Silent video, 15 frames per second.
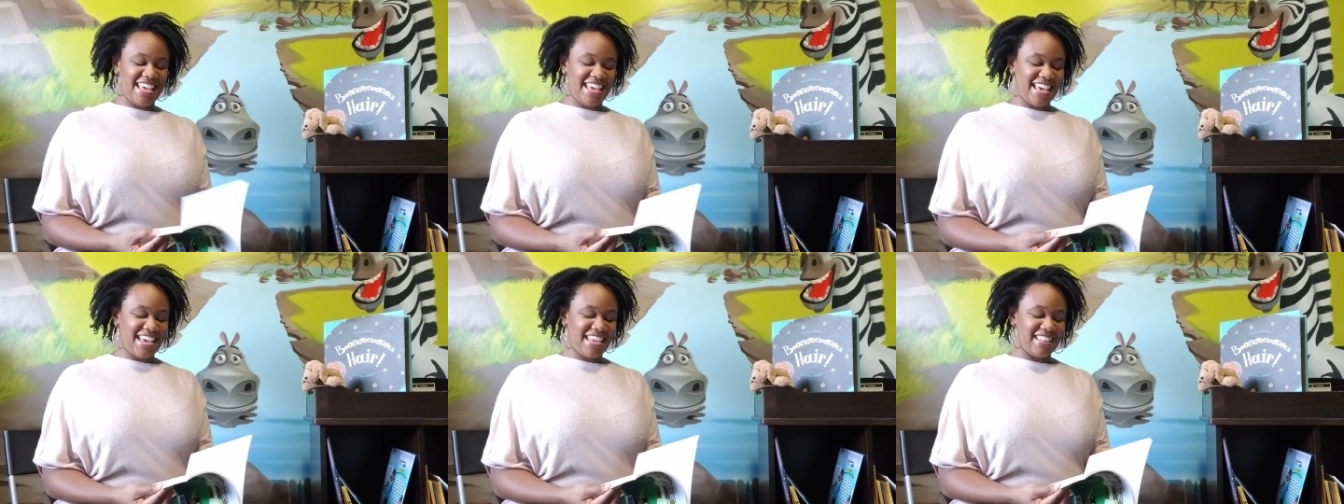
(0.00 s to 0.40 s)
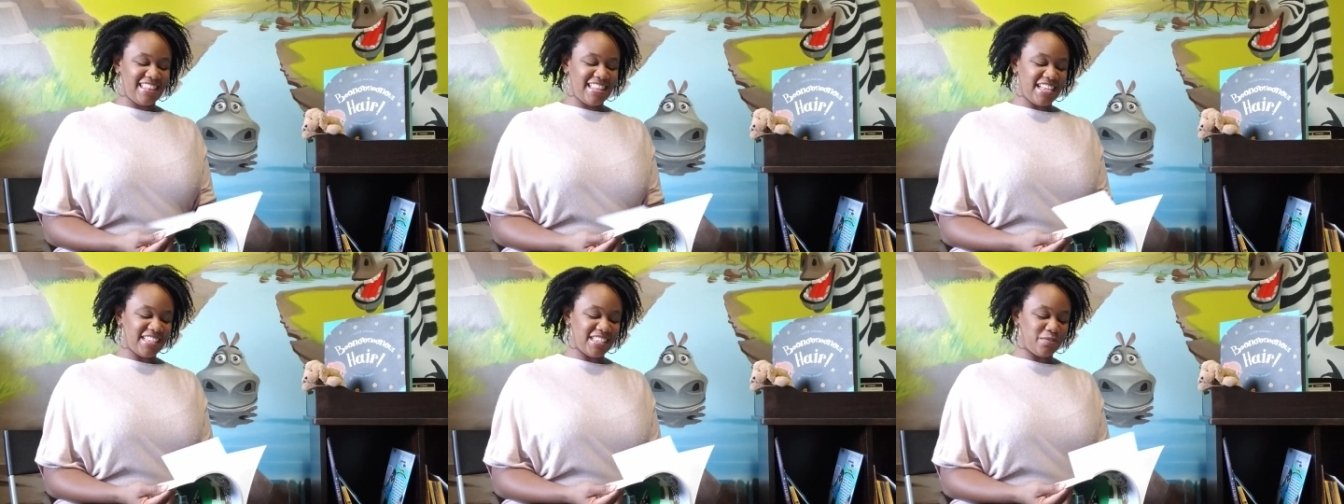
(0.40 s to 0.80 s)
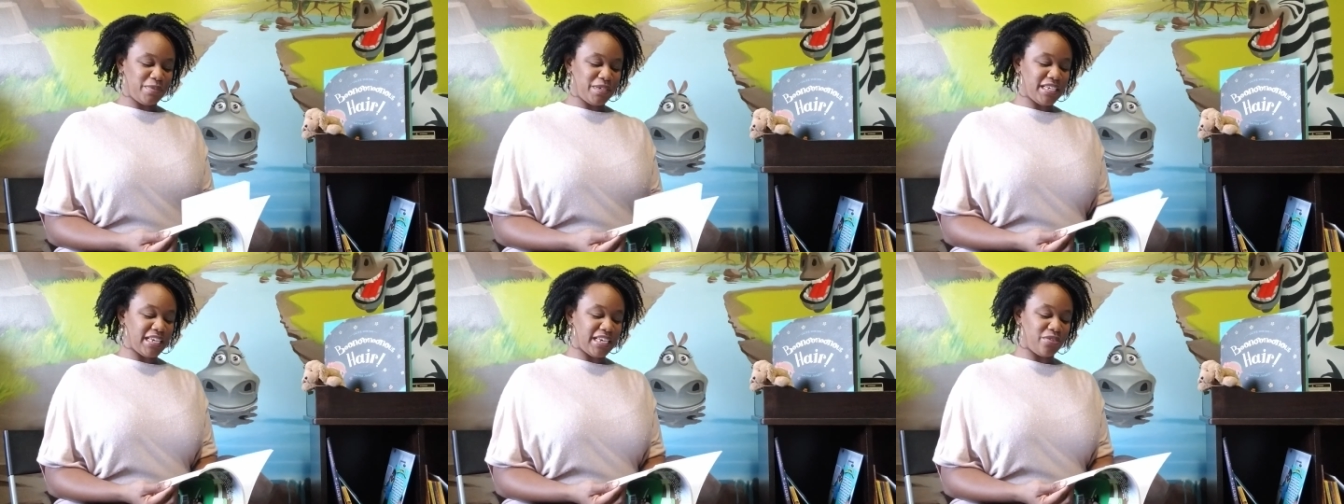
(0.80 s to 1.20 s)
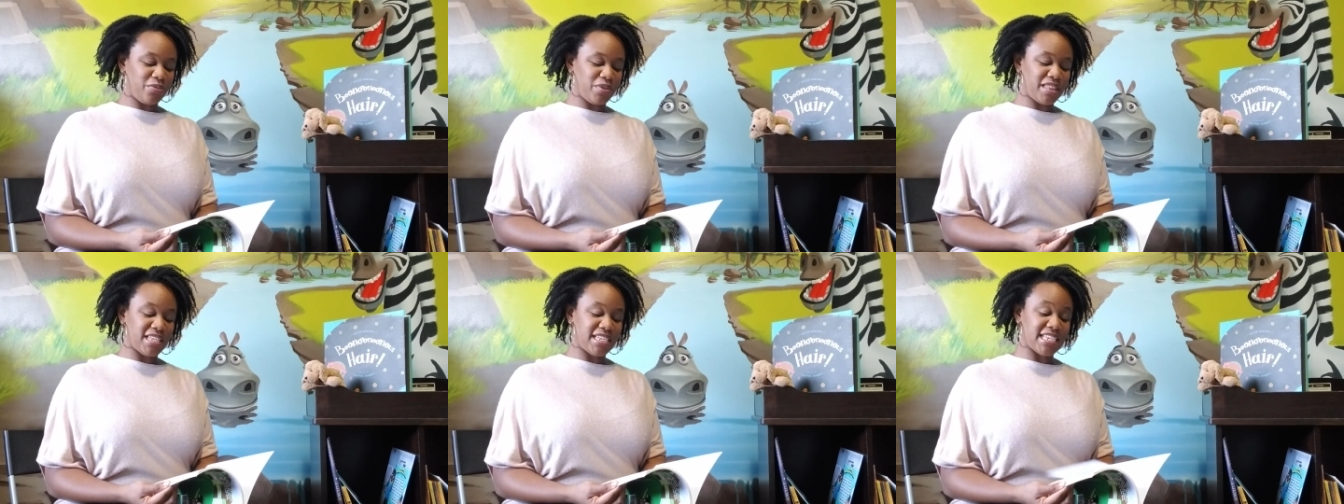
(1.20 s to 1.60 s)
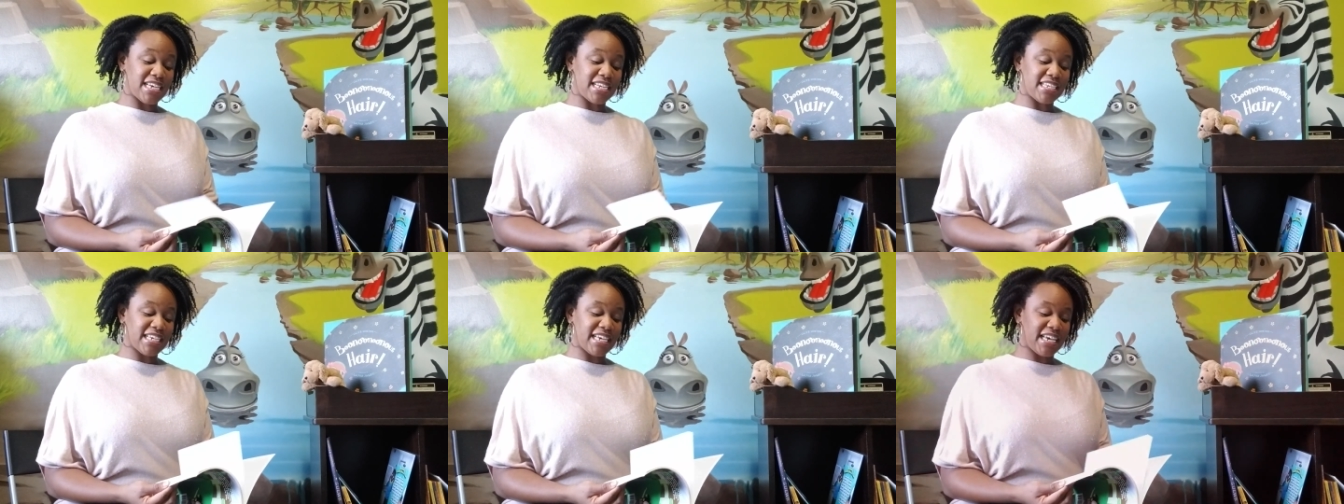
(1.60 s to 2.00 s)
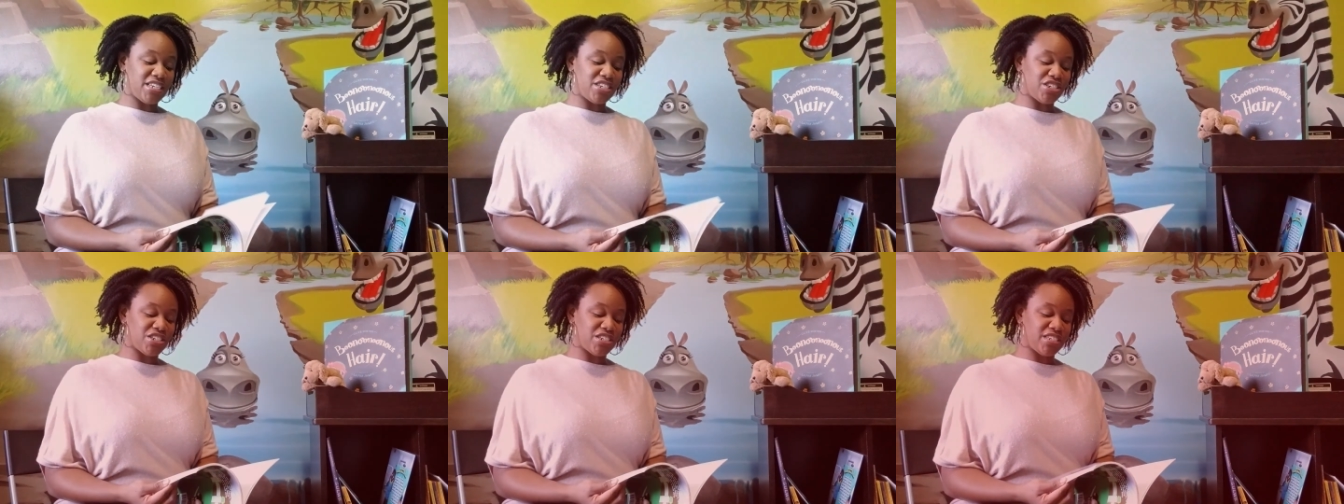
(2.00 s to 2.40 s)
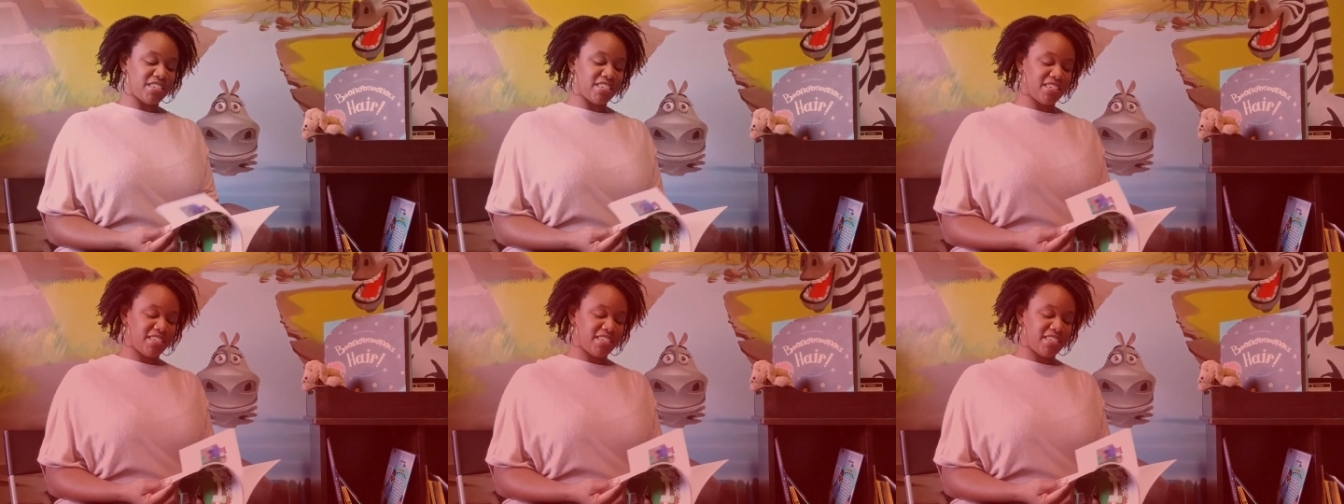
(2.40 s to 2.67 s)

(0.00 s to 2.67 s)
And let's begin with the dedication.